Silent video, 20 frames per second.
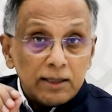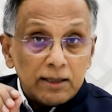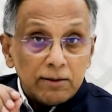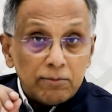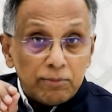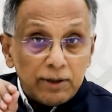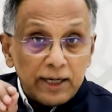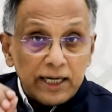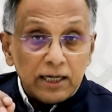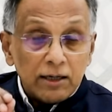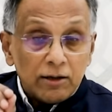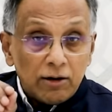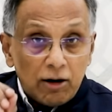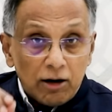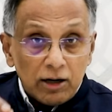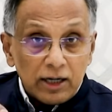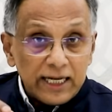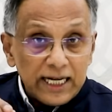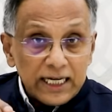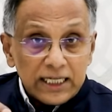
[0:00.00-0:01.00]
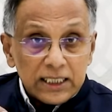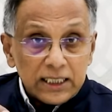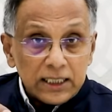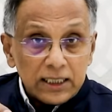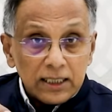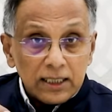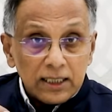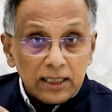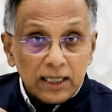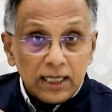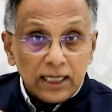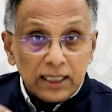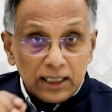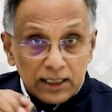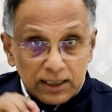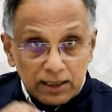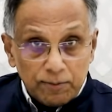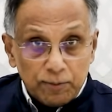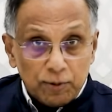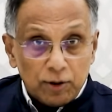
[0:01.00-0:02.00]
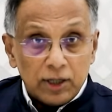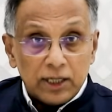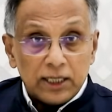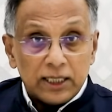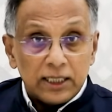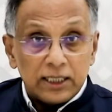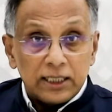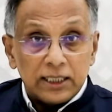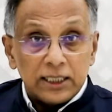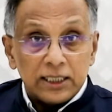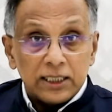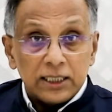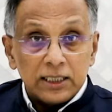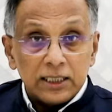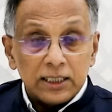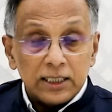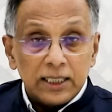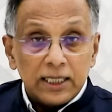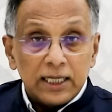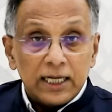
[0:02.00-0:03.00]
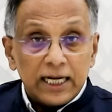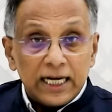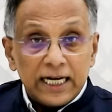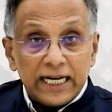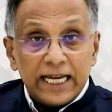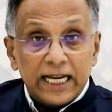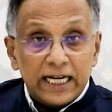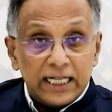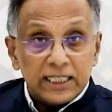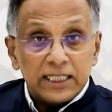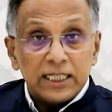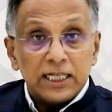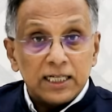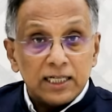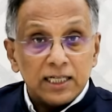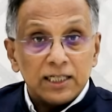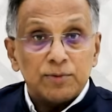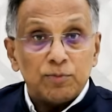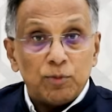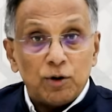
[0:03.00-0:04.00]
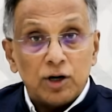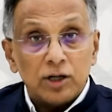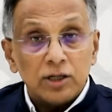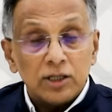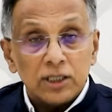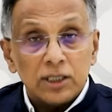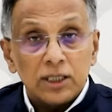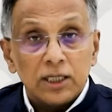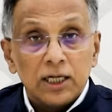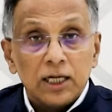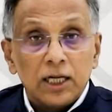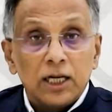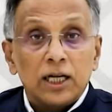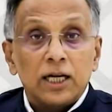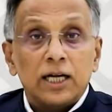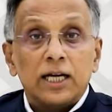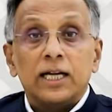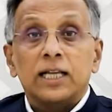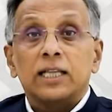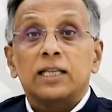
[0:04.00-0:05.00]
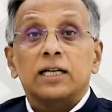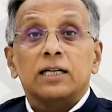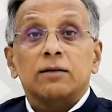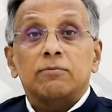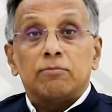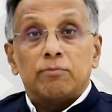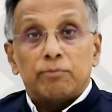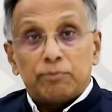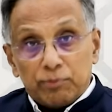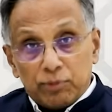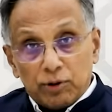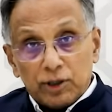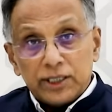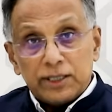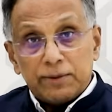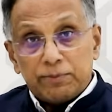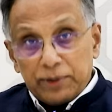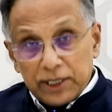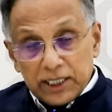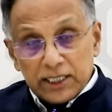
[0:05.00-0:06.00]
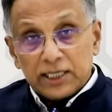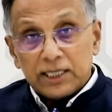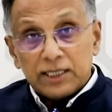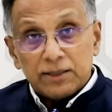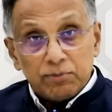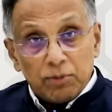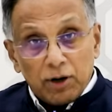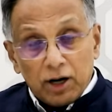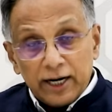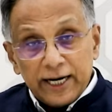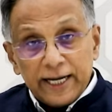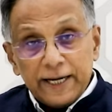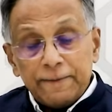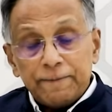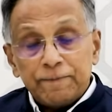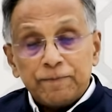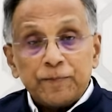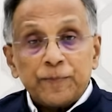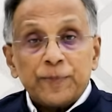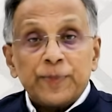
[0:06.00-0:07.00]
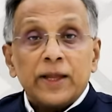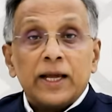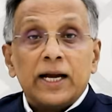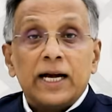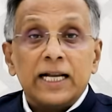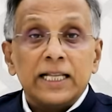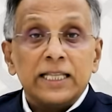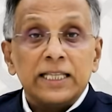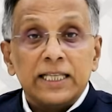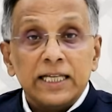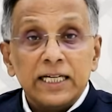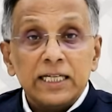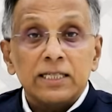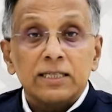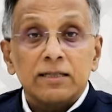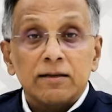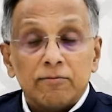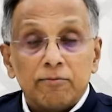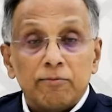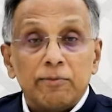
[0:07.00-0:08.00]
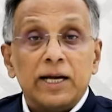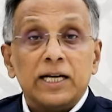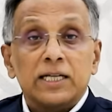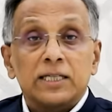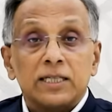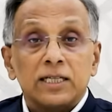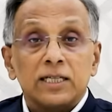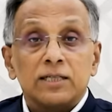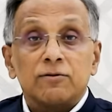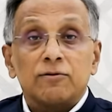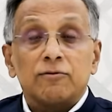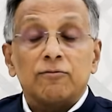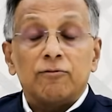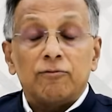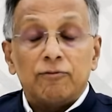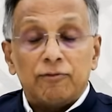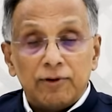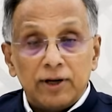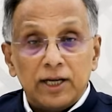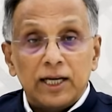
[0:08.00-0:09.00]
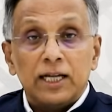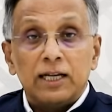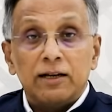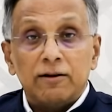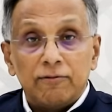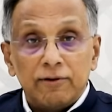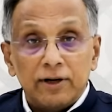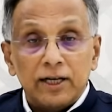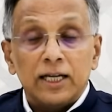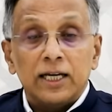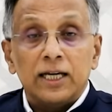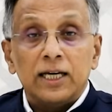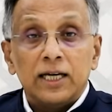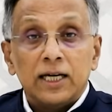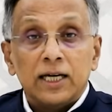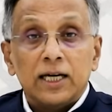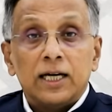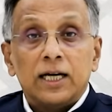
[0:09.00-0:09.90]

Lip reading: the brain cortex and the subcortical regions and elicit response in the patient's body. And this makes us very, very